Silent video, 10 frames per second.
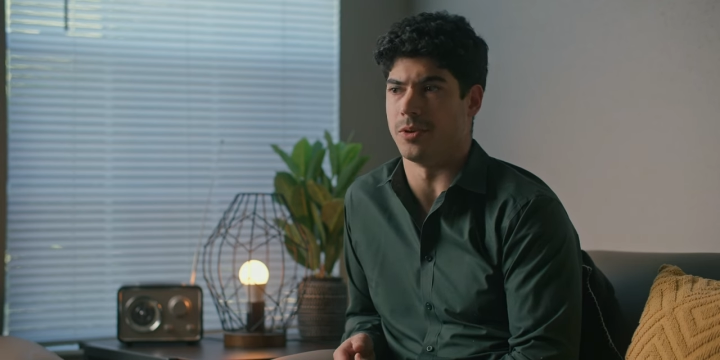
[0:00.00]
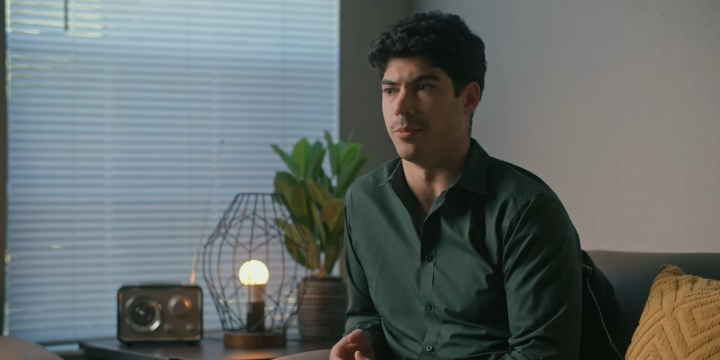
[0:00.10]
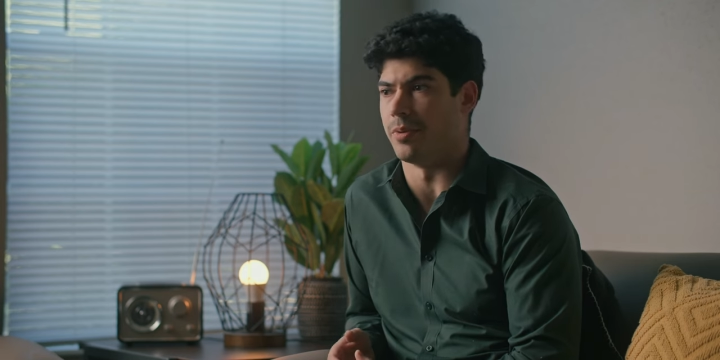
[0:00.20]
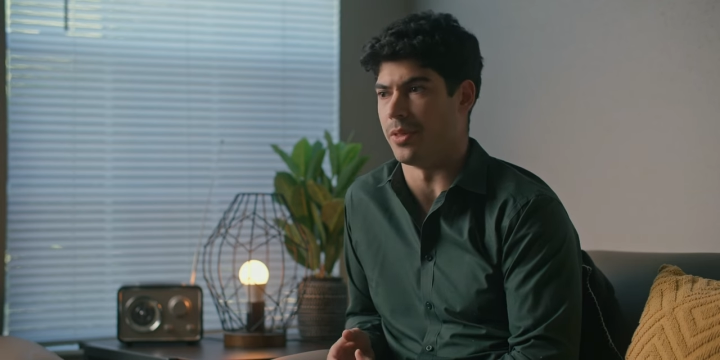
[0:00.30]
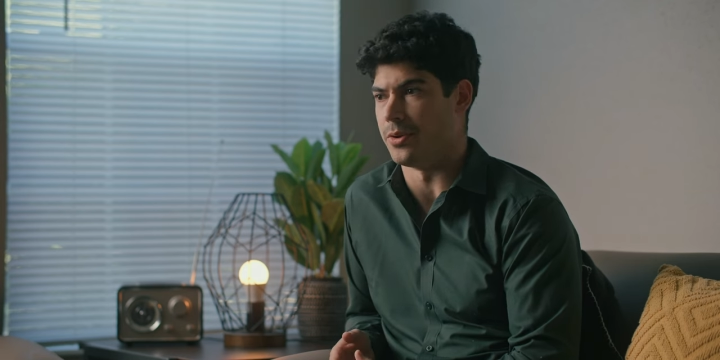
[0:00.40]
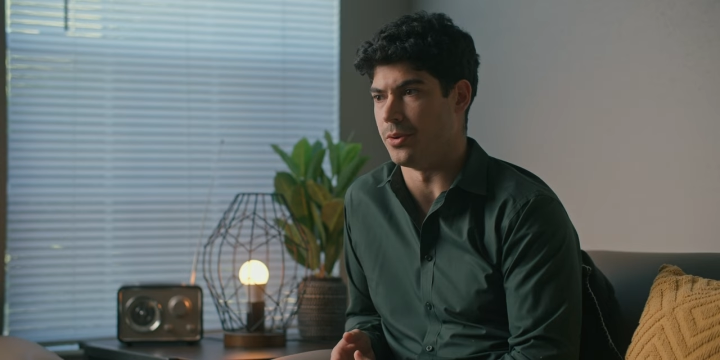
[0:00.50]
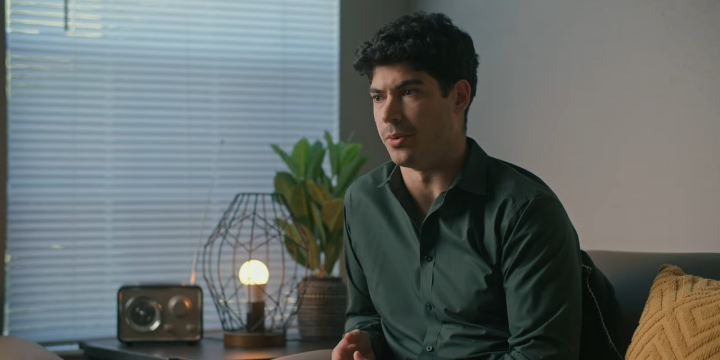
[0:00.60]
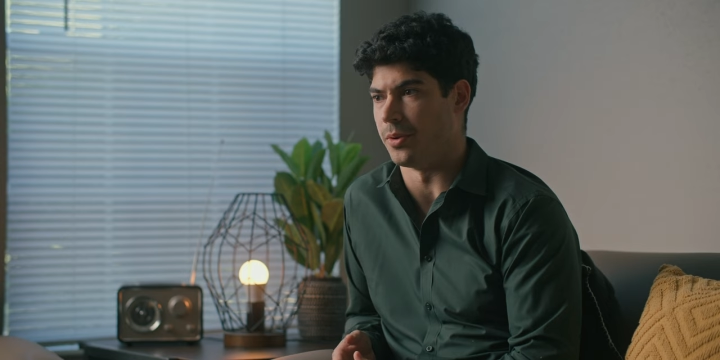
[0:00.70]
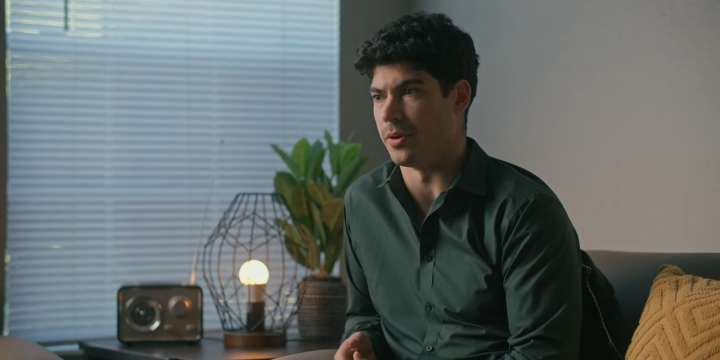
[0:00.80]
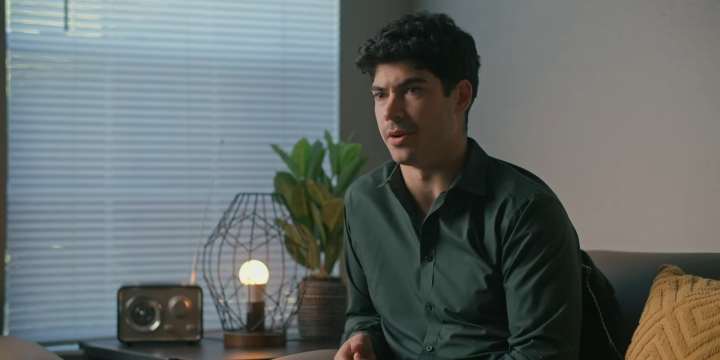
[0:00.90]
open the
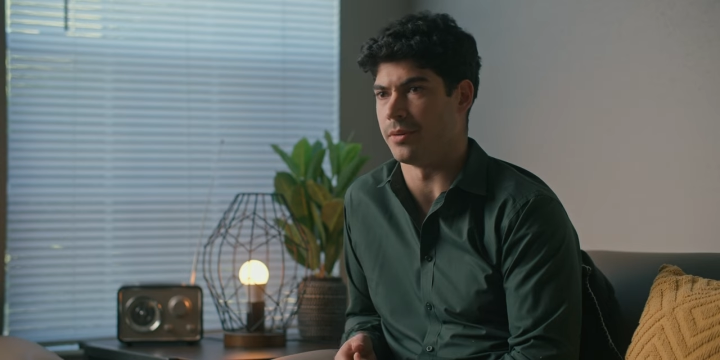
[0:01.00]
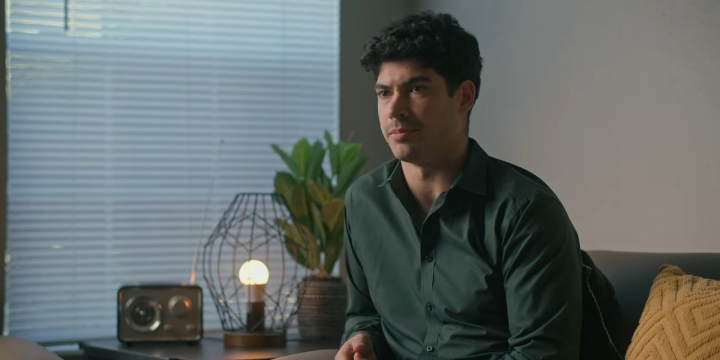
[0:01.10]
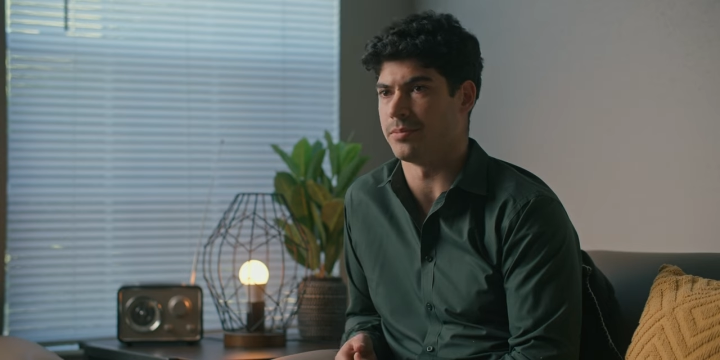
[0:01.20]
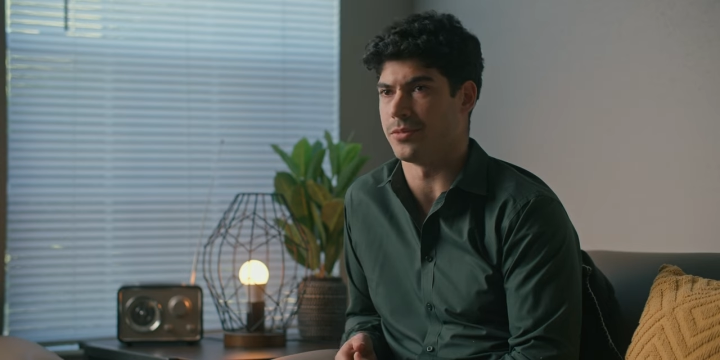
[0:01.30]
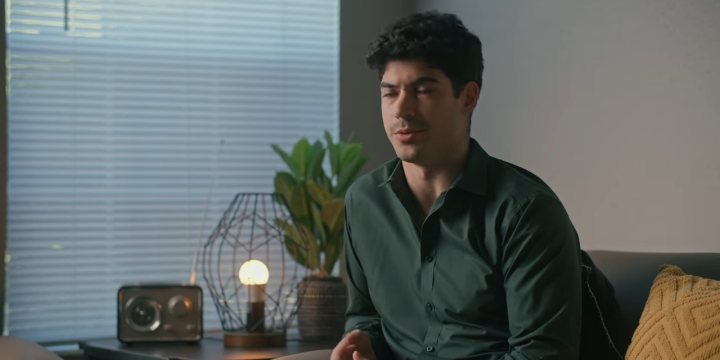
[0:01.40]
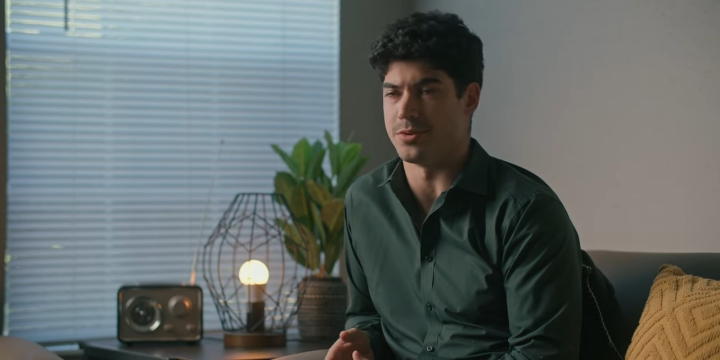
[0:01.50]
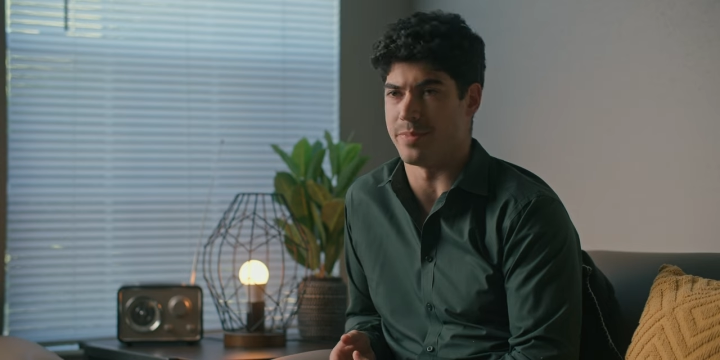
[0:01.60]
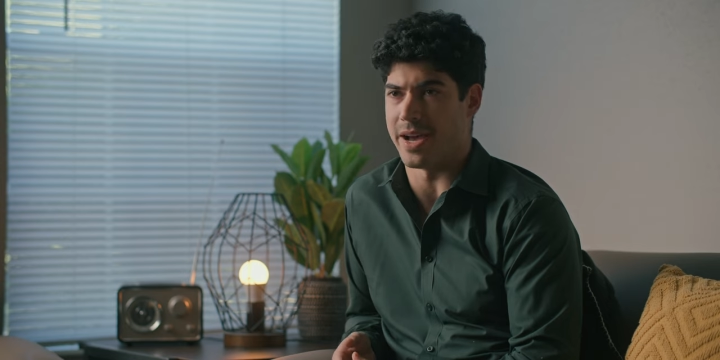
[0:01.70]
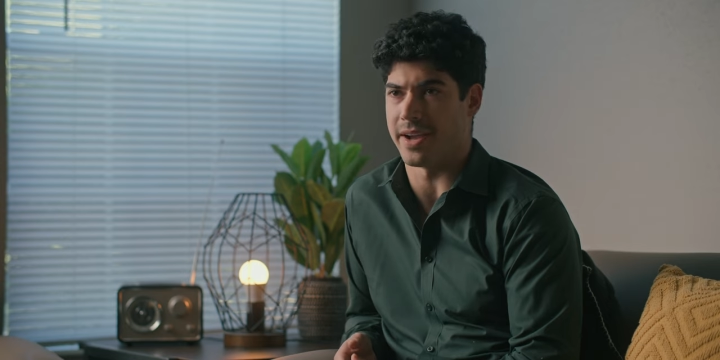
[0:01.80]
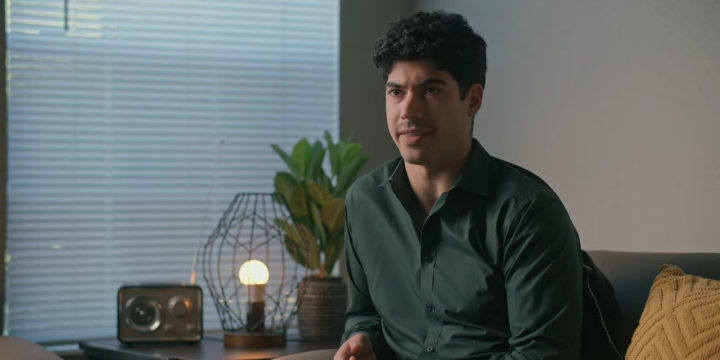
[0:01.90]
door, who's
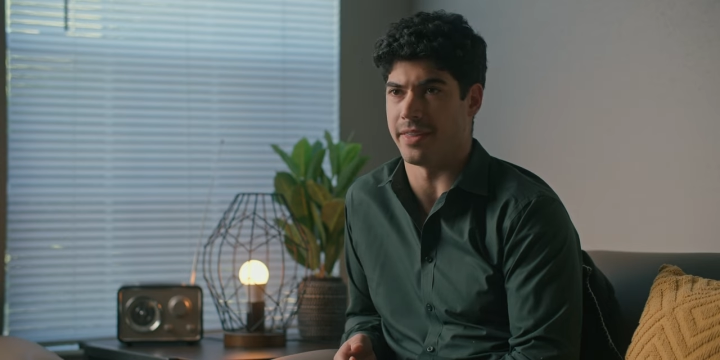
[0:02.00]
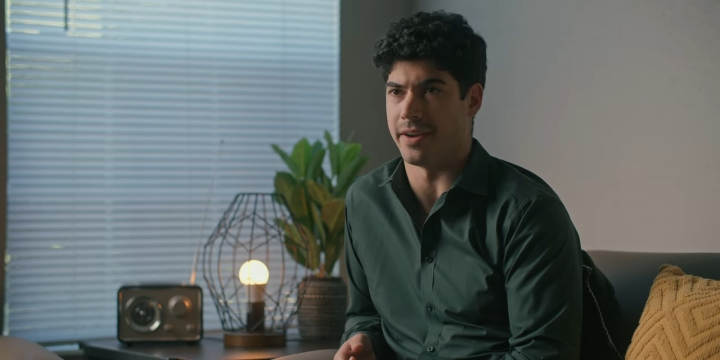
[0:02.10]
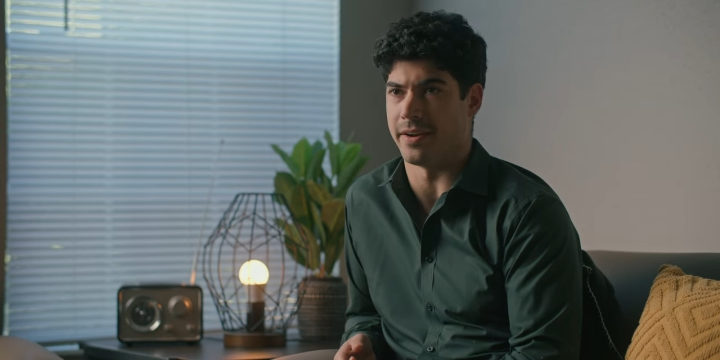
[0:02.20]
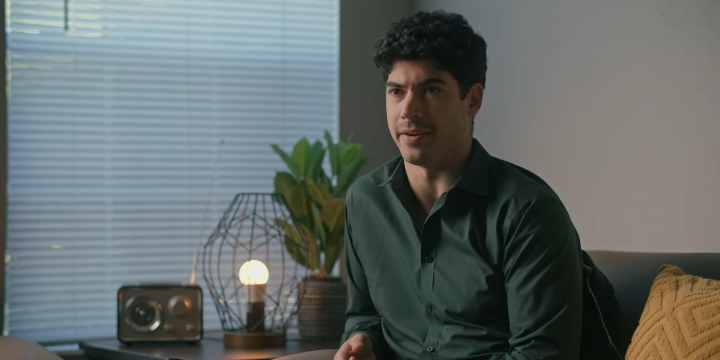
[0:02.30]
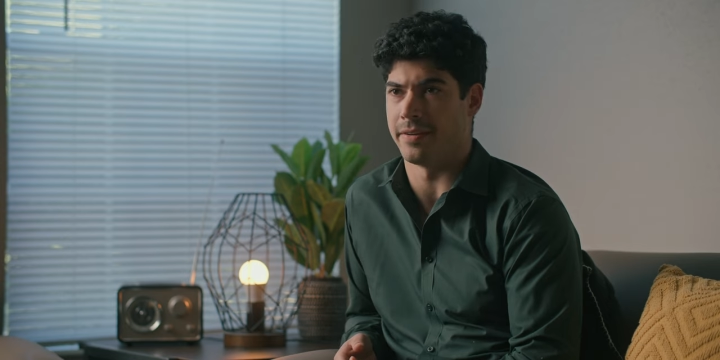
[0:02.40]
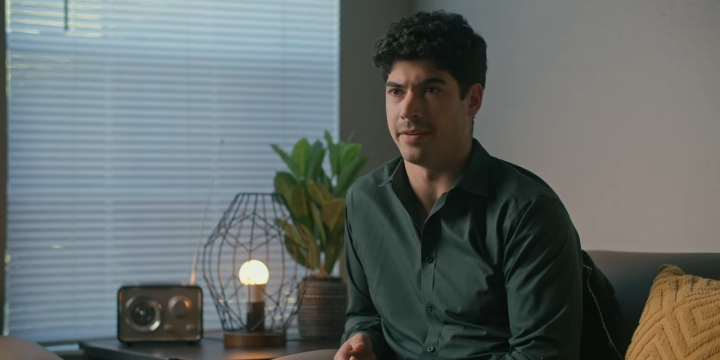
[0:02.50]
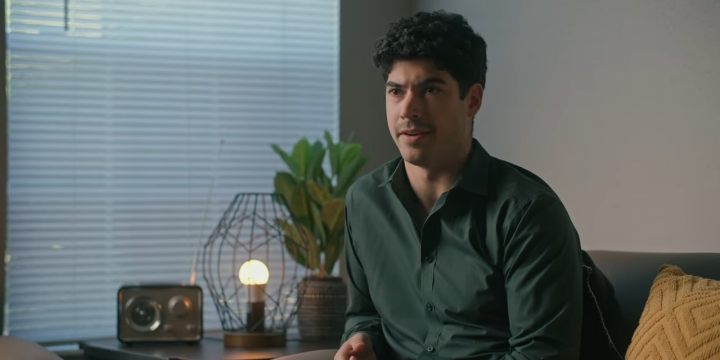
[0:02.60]
back there.